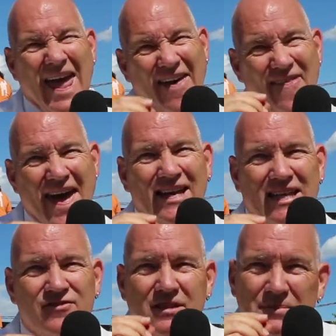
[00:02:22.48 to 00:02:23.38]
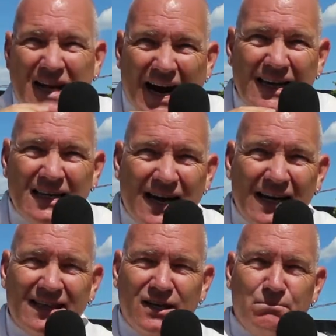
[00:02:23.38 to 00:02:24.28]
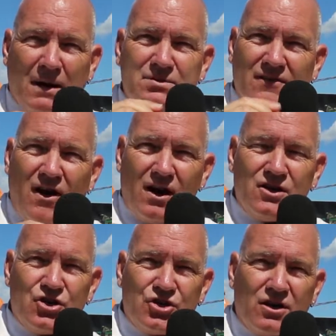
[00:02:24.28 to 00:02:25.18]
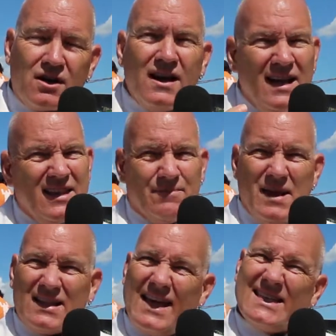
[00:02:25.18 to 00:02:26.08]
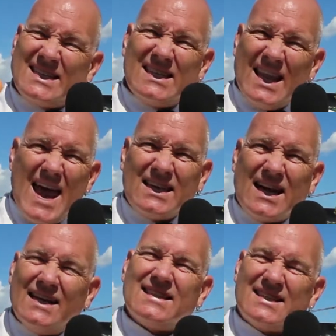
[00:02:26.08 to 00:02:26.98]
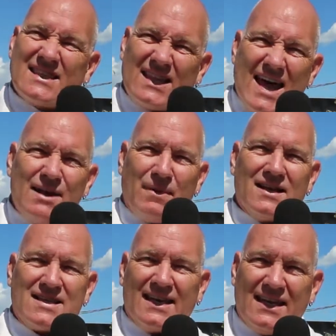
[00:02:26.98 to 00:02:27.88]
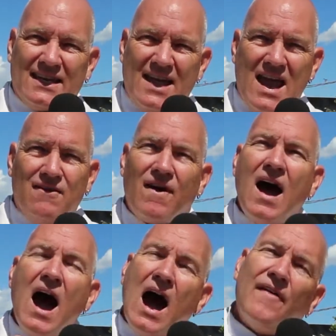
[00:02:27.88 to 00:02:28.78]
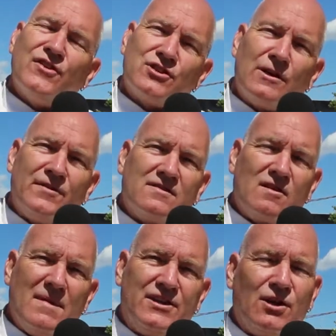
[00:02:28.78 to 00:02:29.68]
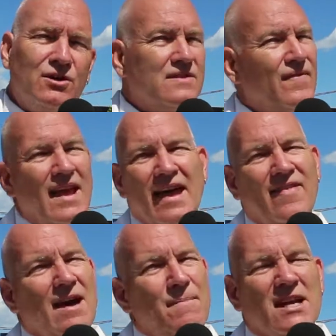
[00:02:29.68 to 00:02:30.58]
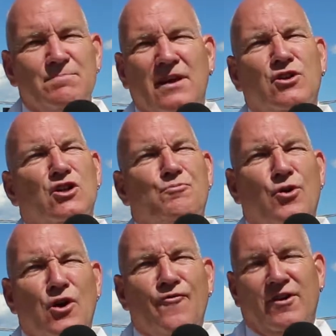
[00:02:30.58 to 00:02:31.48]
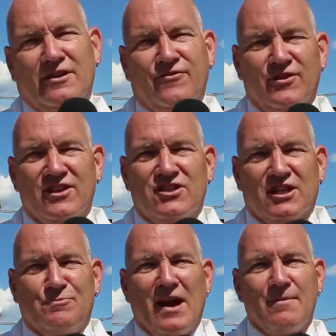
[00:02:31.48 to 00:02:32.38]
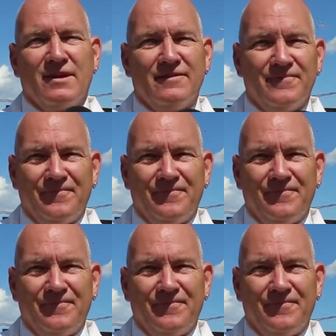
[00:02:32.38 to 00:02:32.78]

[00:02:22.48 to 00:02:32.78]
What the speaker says: And that gives them tiny, tiny little bumps of hardened sugar that make like stalactites and stalagmites, like in a cave, on the surface of the Mentos. And that makes Mentos perfect for this experiment.